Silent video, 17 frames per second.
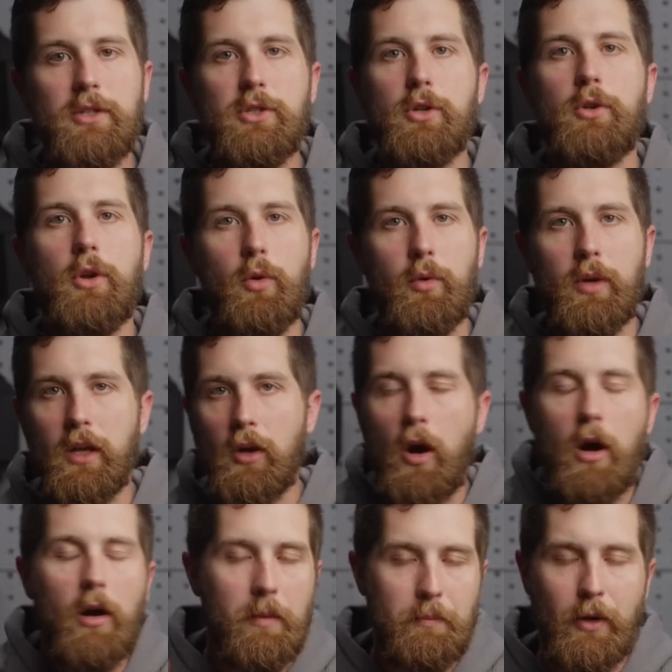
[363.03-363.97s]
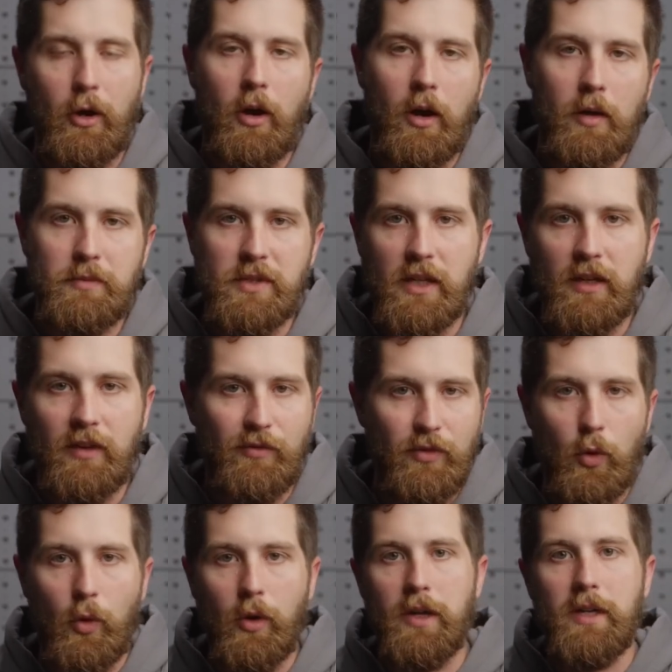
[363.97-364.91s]
so don't get all up in arms if
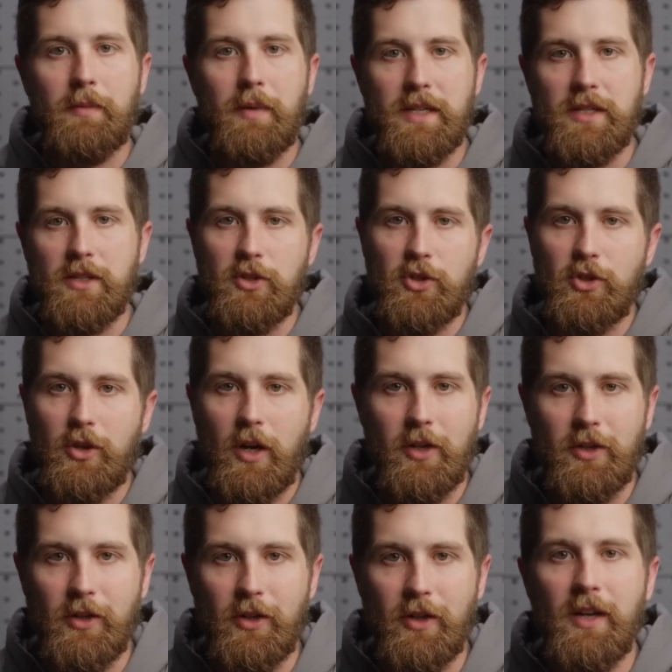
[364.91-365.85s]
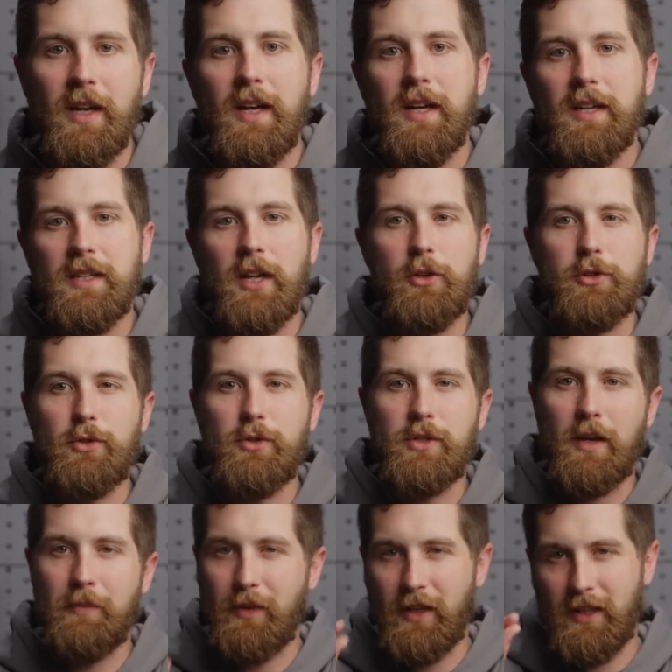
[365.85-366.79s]
your E M S instructor tells you
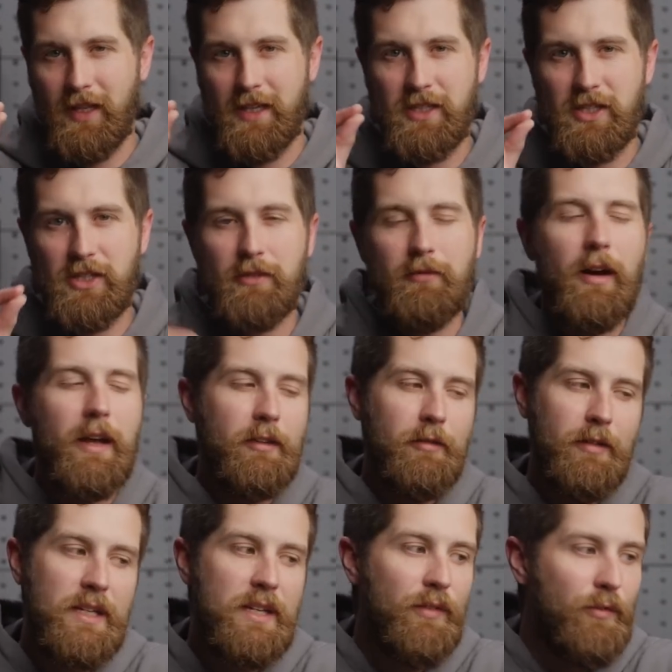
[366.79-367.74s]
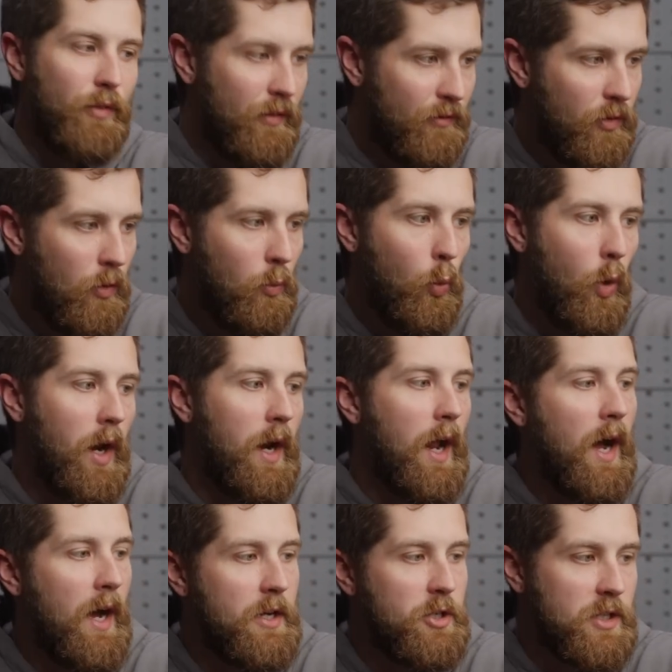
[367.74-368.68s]
something that's slightly different from what
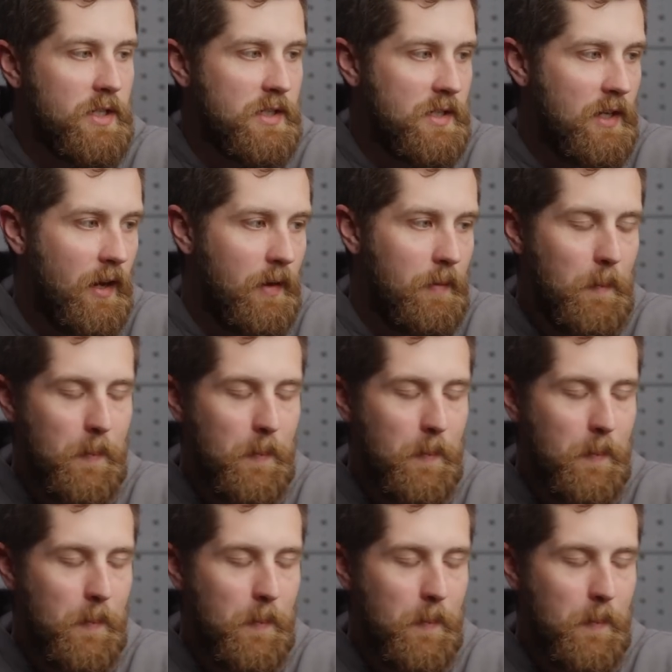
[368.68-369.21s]
I just said.